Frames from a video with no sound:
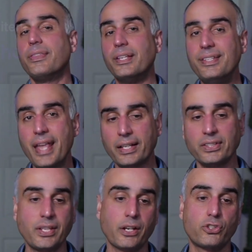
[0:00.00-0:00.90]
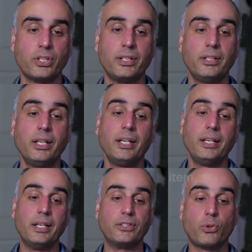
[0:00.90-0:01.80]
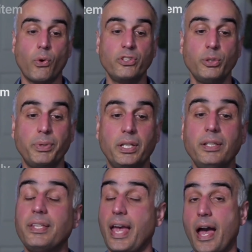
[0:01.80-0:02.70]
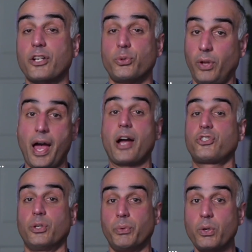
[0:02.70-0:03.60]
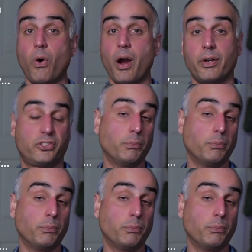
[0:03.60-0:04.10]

The next section is going to be the actual action required.